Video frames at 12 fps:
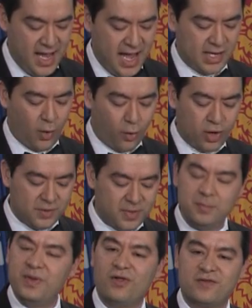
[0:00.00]
had already
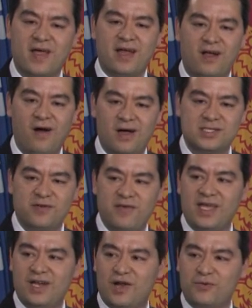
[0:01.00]
been built at a cost of
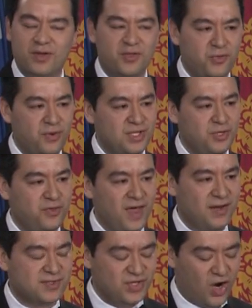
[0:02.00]

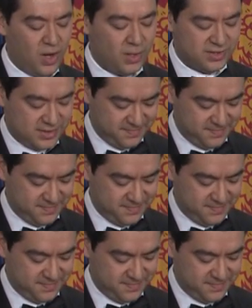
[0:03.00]
$832,000.